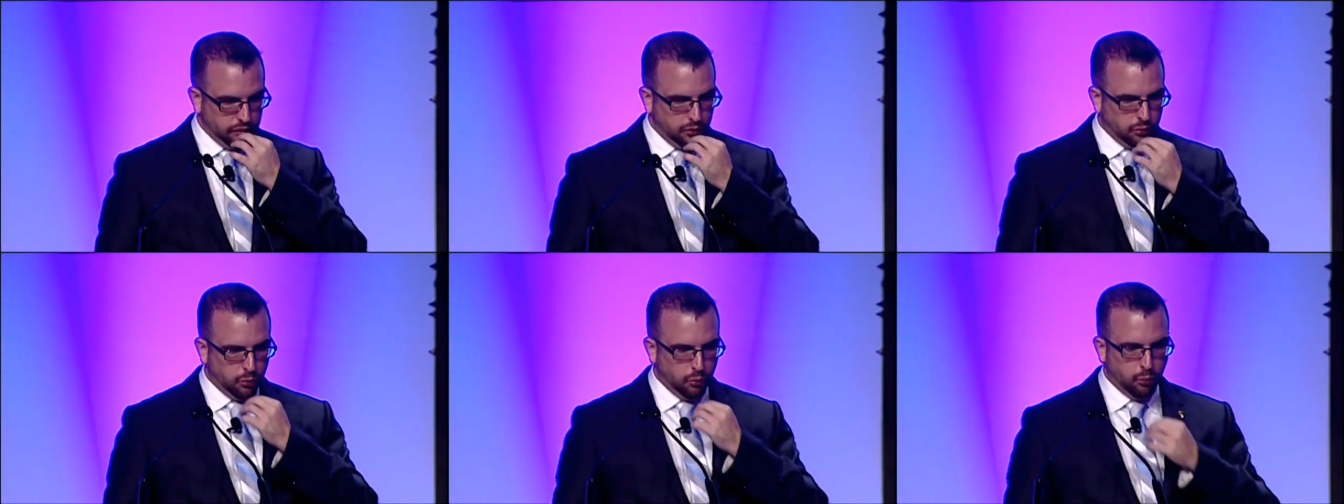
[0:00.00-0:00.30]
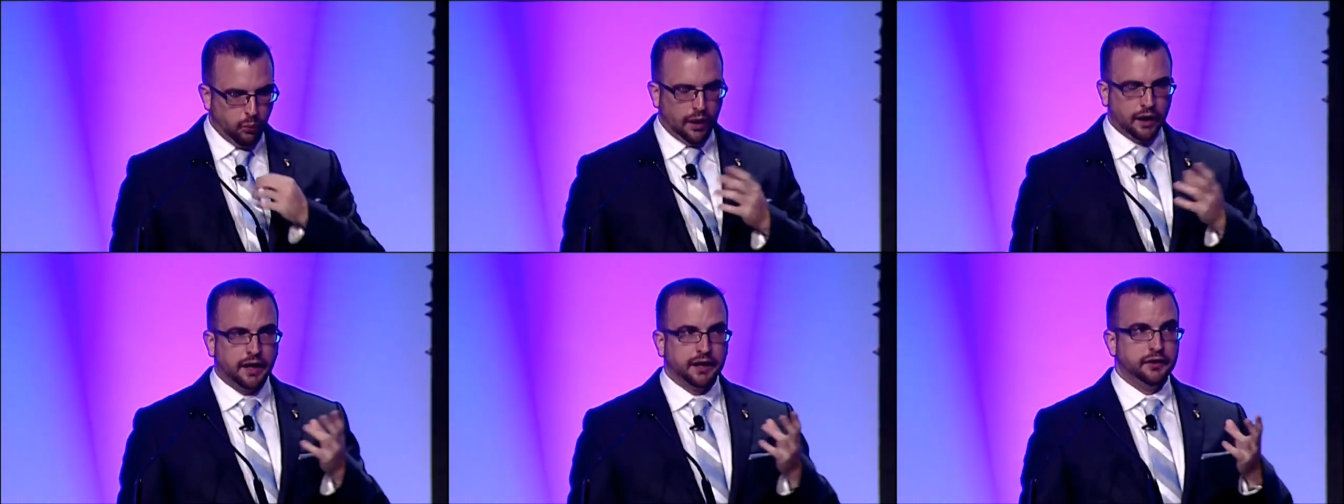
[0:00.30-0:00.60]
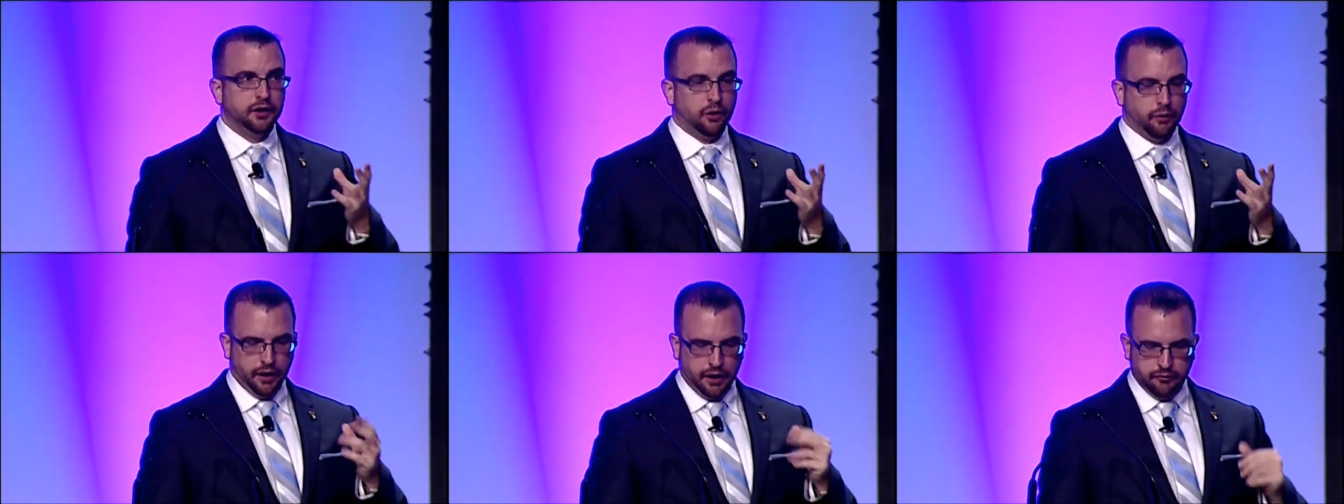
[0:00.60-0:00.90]
While I
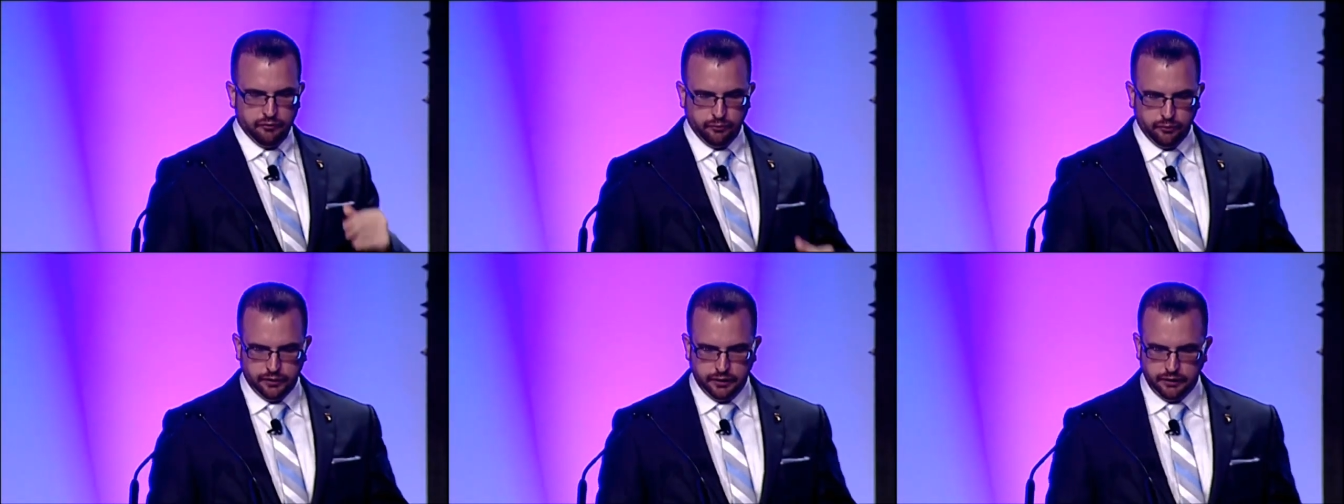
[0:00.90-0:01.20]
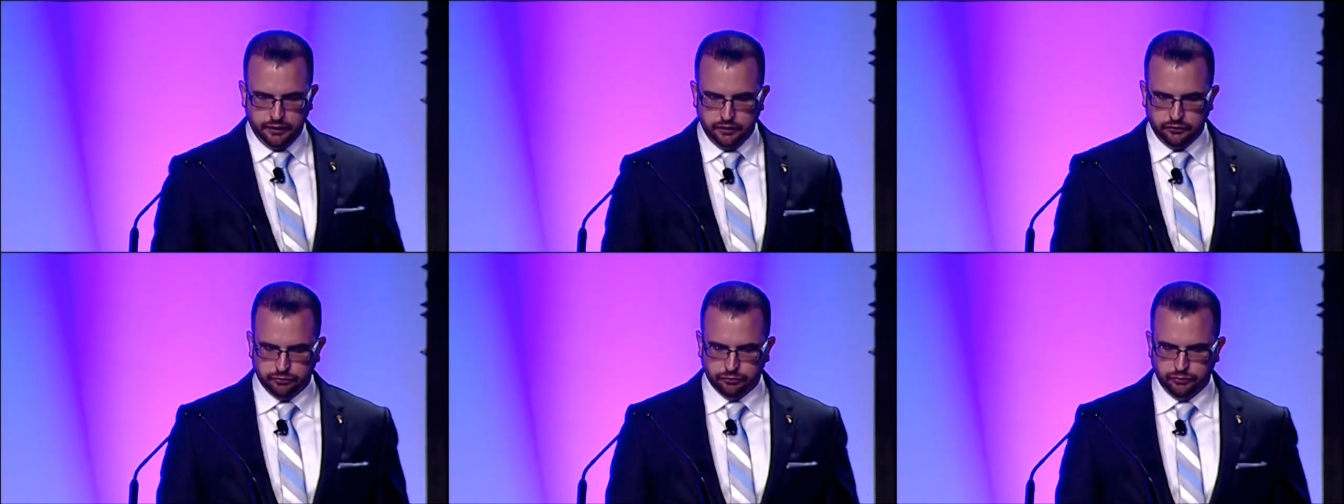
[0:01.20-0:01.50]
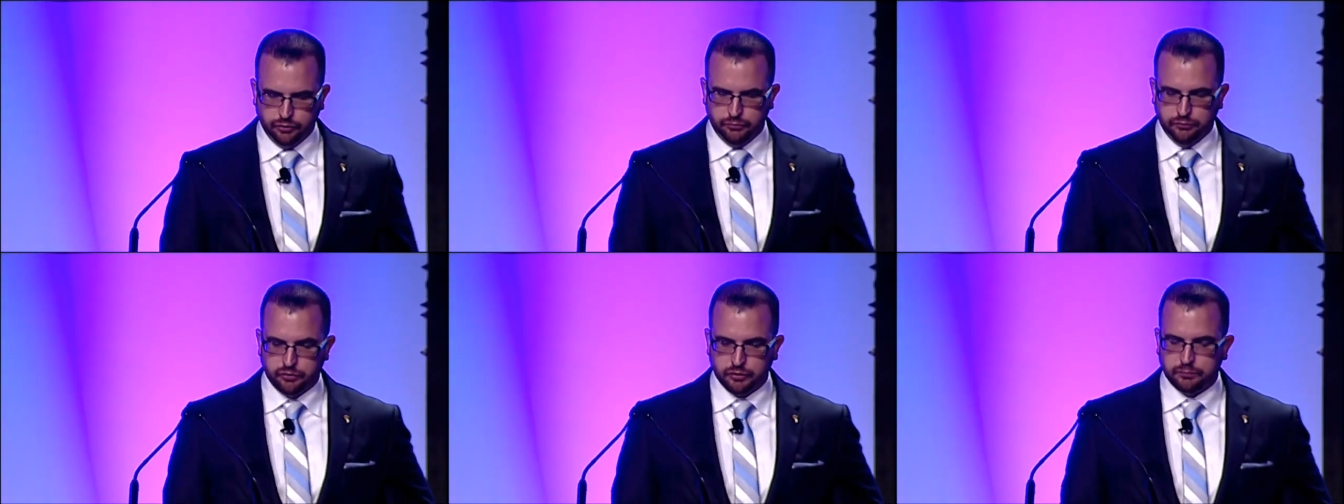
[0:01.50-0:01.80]
know everyone in this
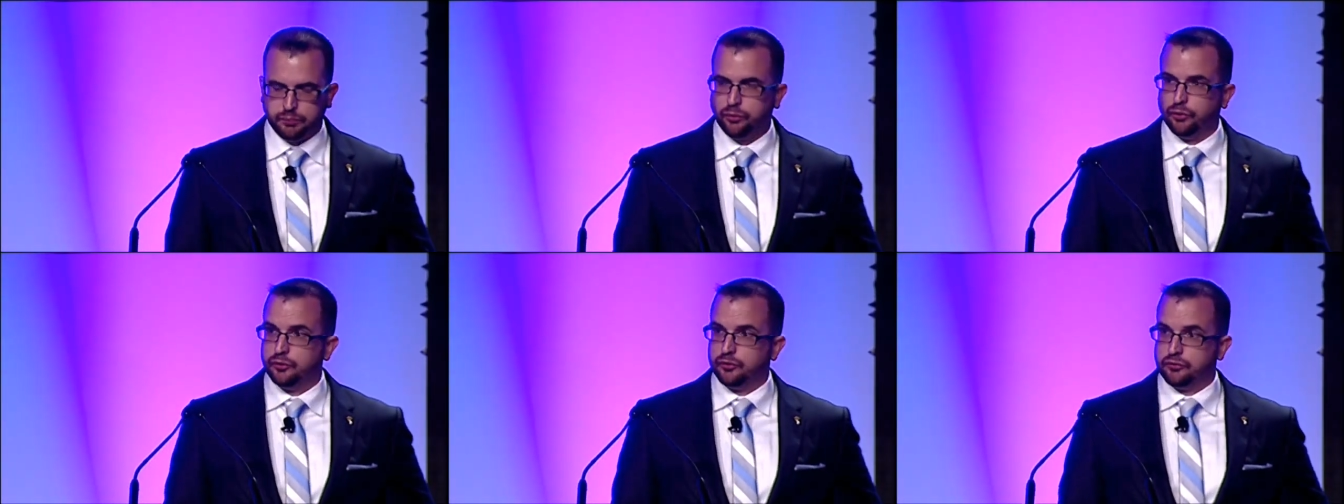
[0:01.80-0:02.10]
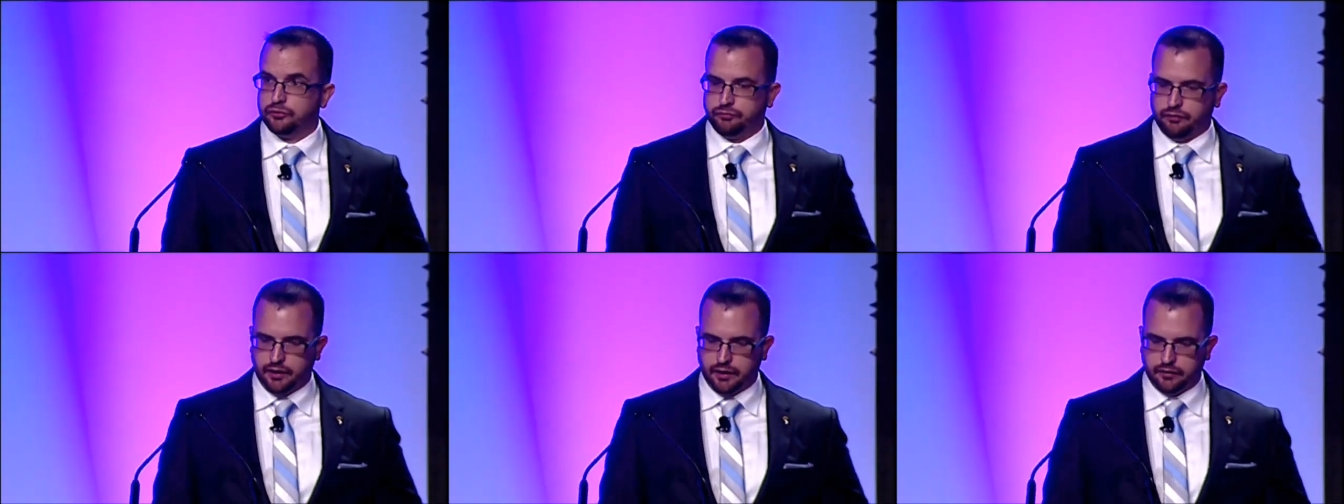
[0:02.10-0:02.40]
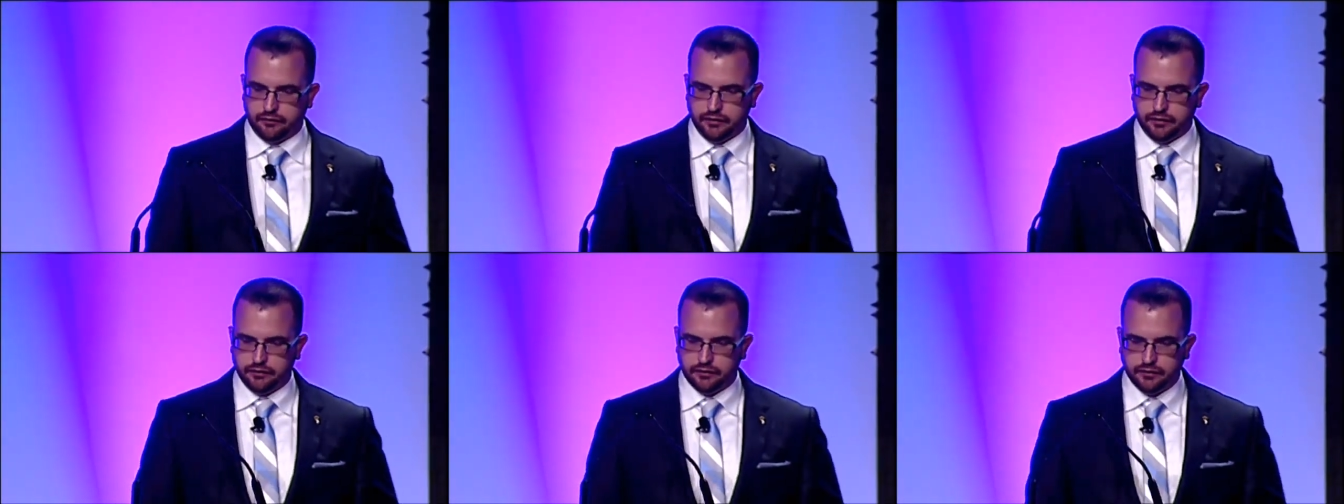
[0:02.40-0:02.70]
room supports
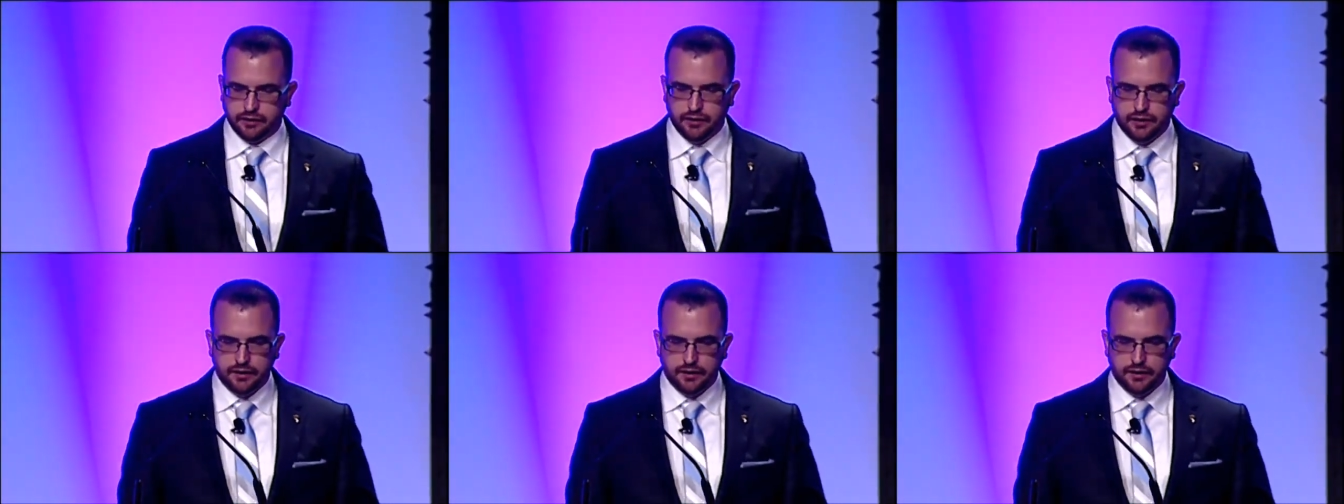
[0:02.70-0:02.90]
veterans,